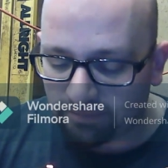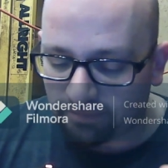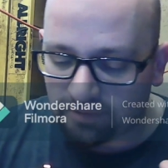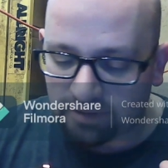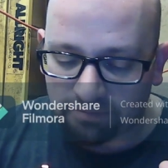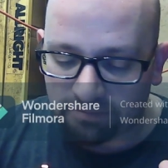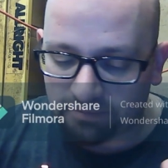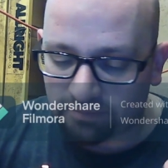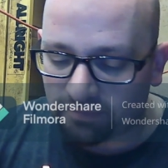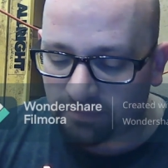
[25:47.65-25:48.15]

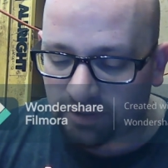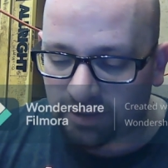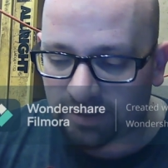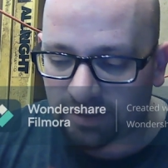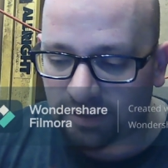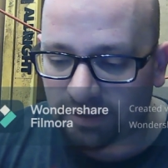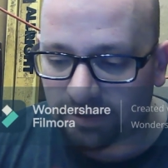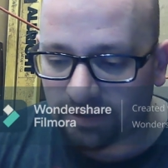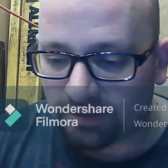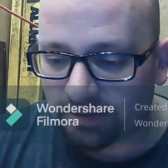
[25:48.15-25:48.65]
I'm
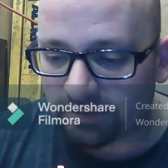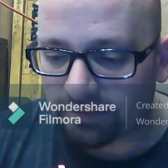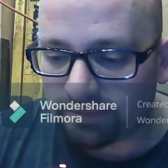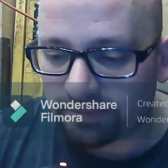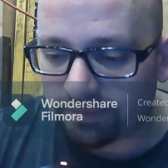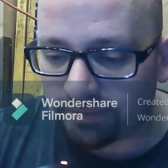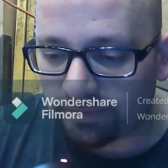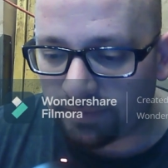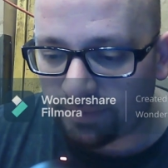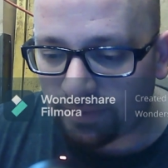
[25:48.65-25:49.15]
just a little
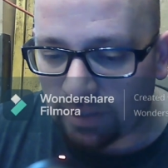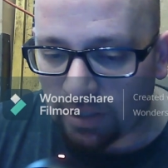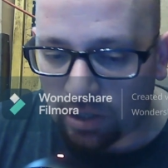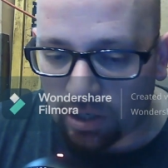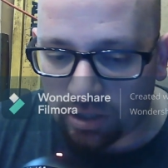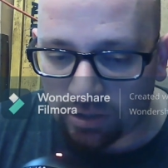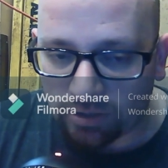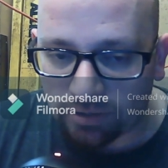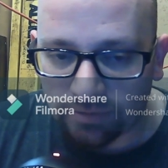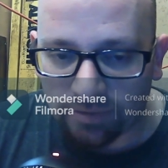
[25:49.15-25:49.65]

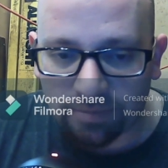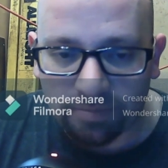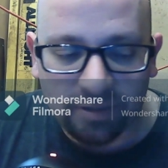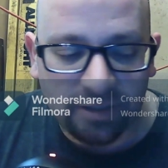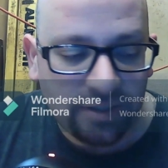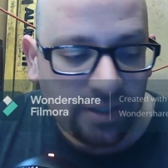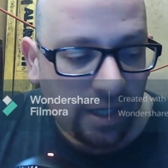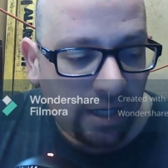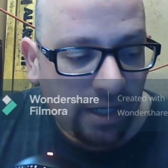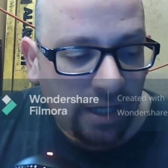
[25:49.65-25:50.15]
all over the
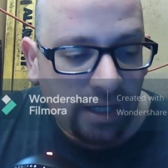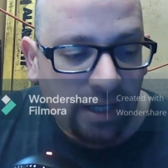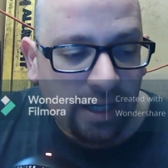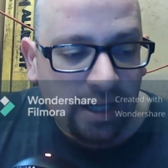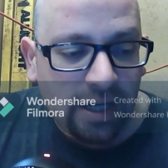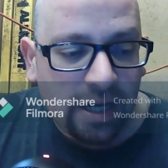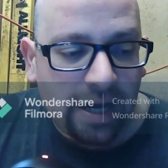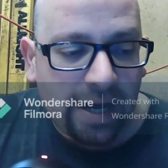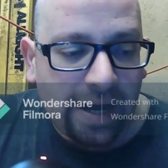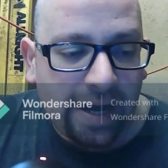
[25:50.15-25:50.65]
place.
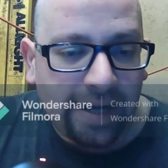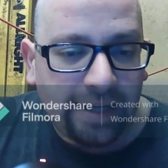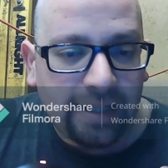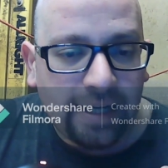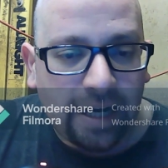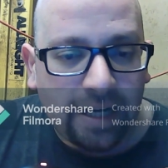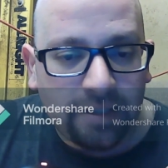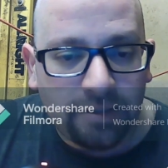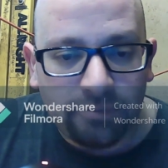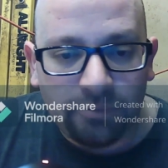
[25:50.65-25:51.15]
I,
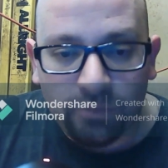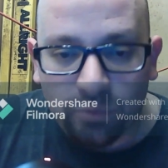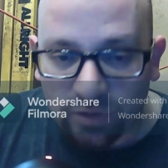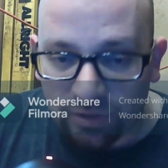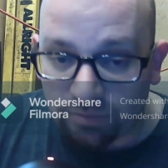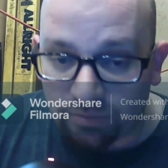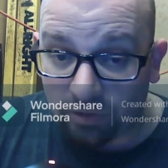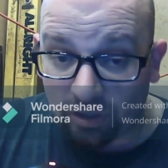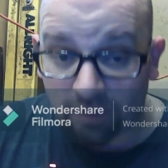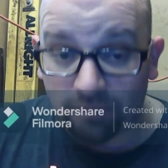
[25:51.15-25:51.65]
I
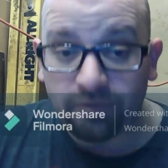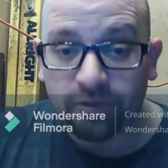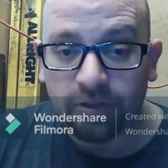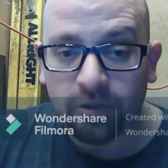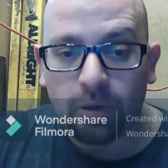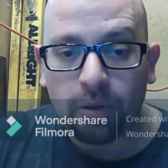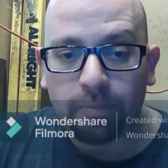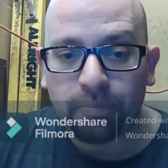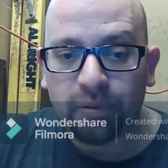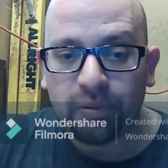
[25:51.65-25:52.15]
would love
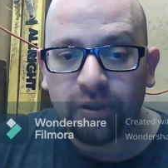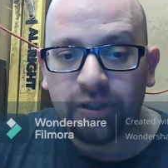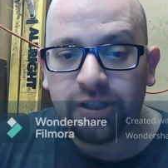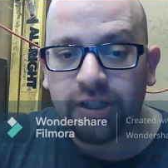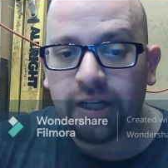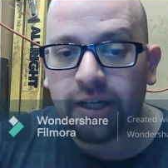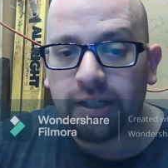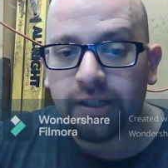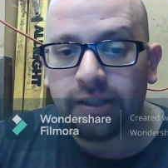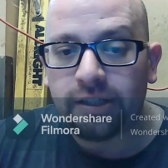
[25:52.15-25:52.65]
to
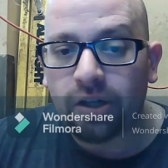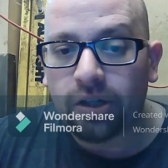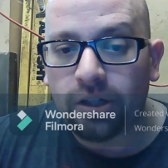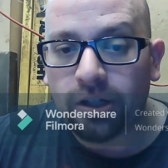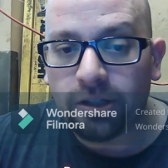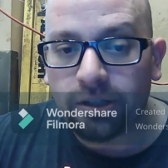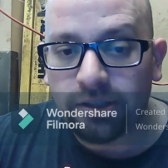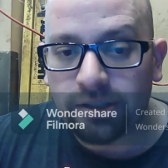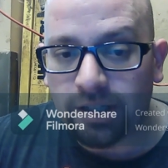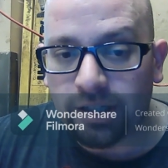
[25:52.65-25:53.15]
appreciate
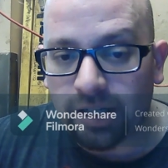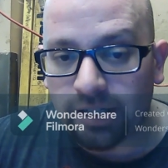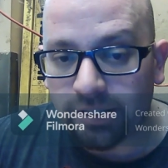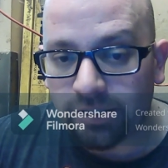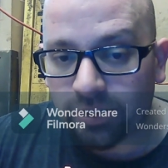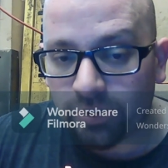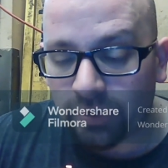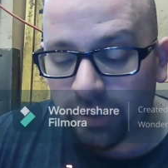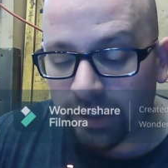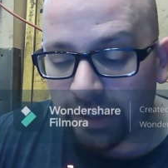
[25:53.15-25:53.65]

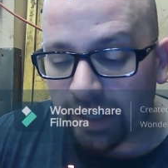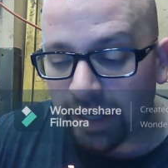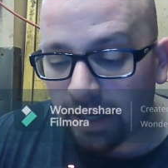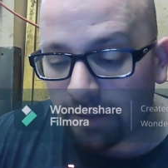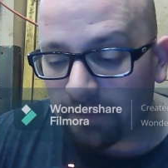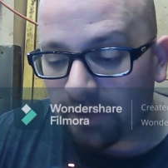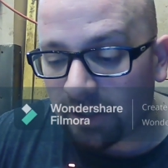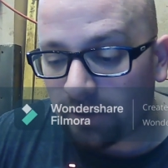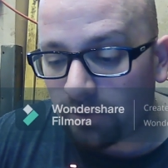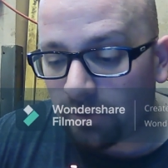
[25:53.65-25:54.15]
like doing a
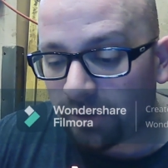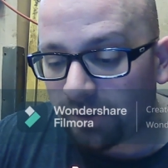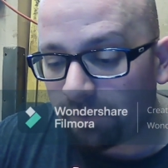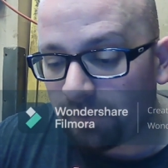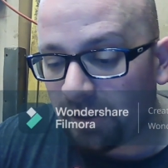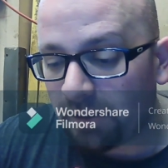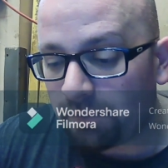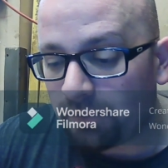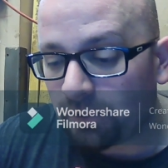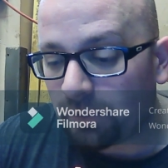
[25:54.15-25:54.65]
cam thing with
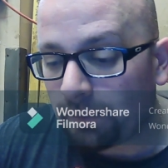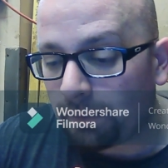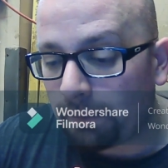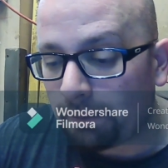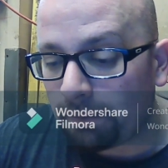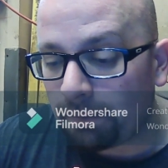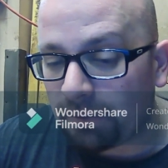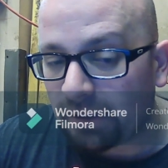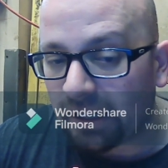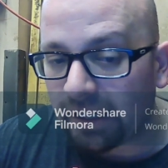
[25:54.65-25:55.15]
people,
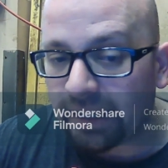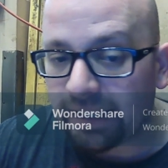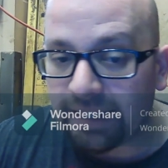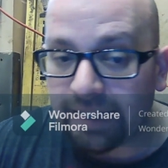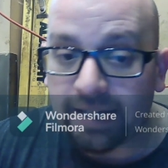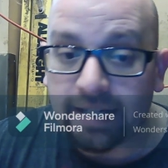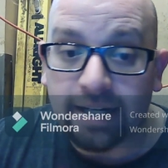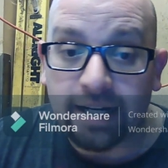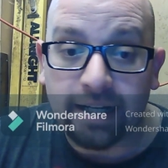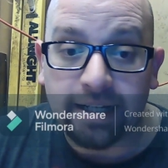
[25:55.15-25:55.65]
but
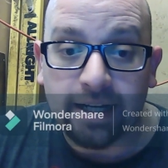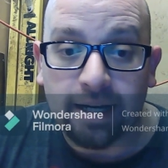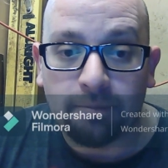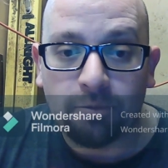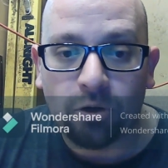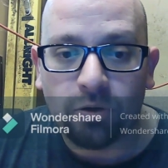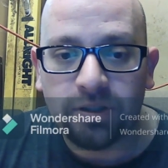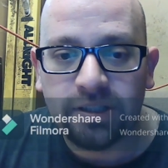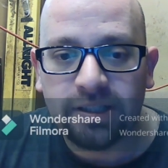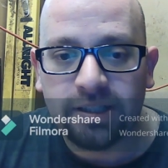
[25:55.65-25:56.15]
again, like I'm
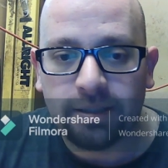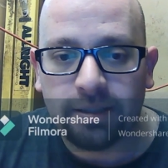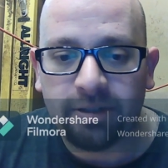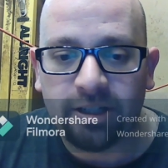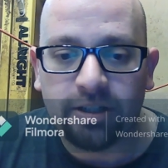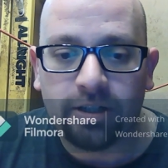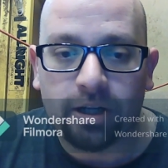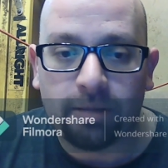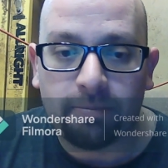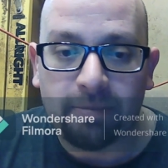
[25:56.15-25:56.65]
always
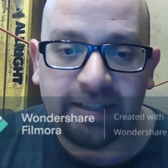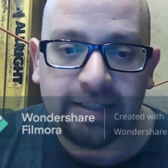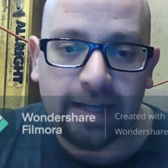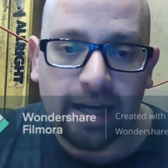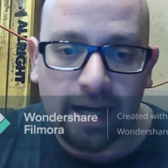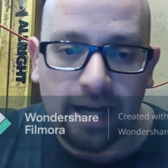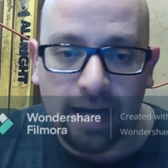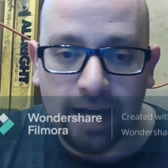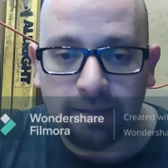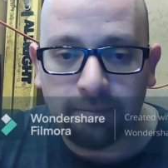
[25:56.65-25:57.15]
limited on my
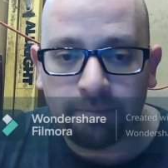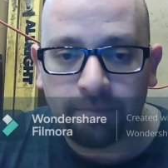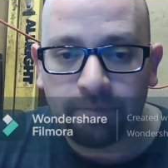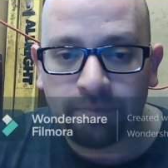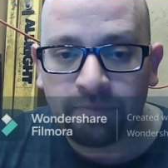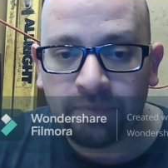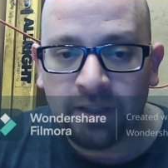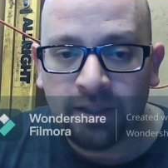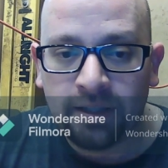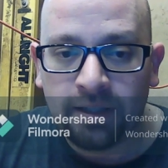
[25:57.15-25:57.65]
time.
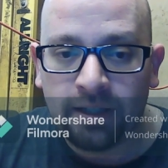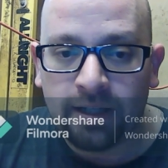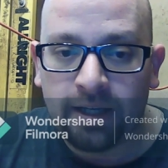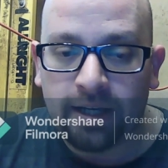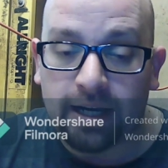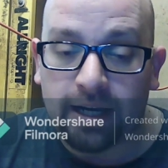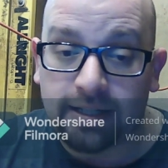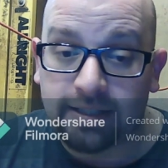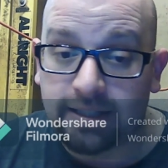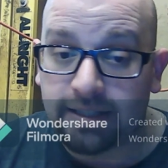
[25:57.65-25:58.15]

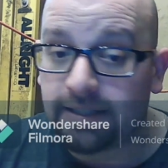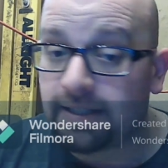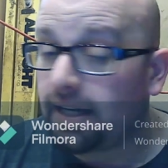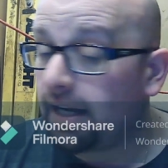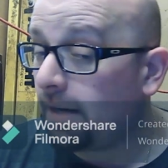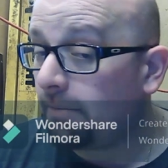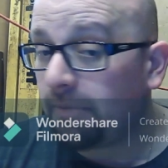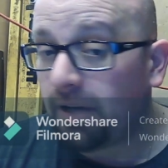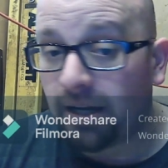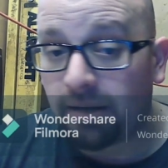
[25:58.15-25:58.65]
As I say,
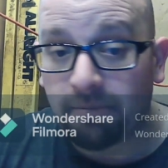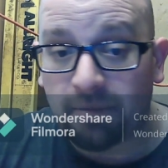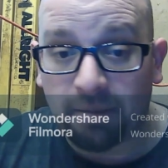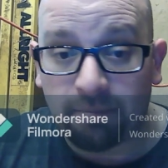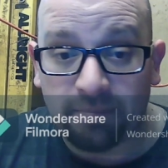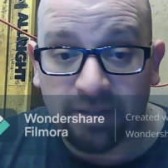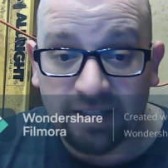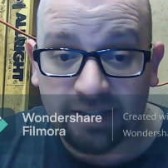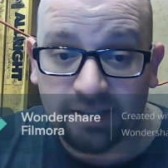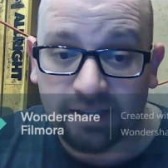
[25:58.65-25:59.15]
I'm at my
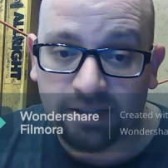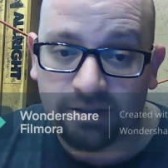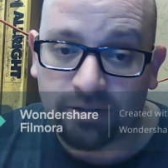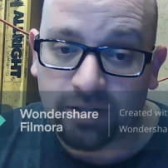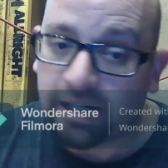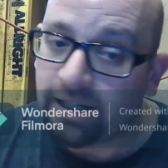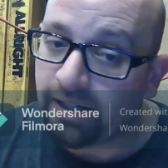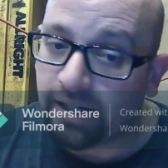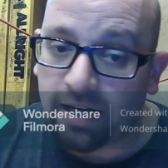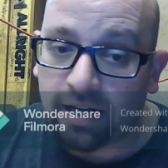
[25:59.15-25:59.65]
business
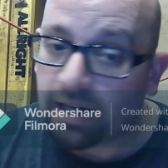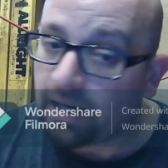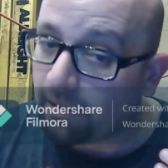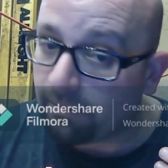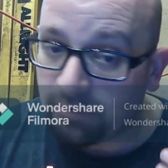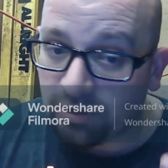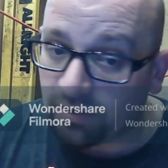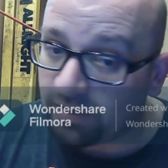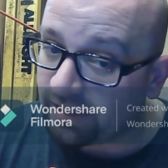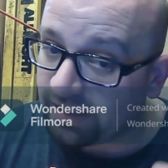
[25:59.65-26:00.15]
right now, and
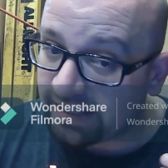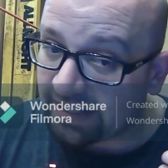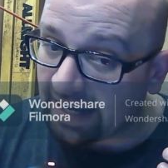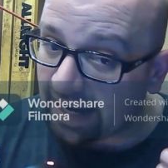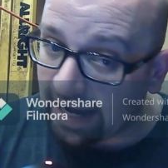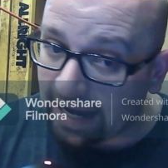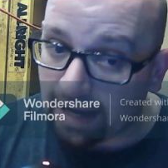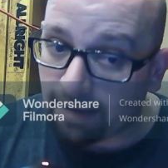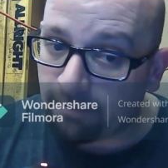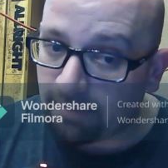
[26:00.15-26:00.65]
I'm doing this
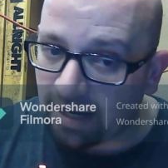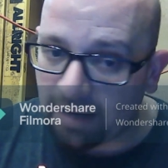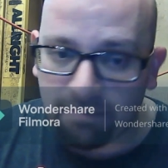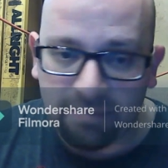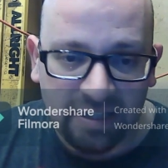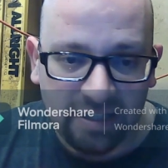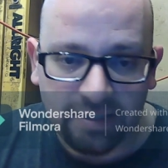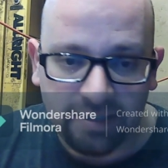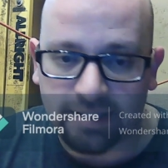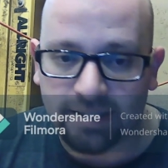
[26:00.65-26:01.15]
at my
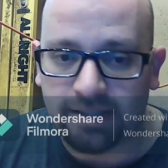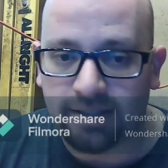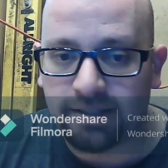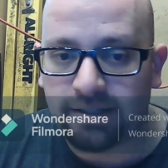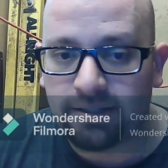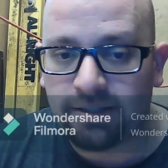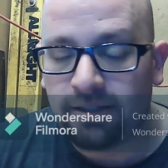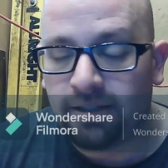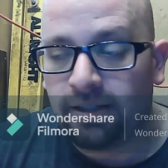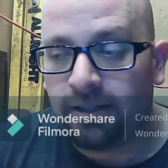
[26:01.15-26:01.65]
business.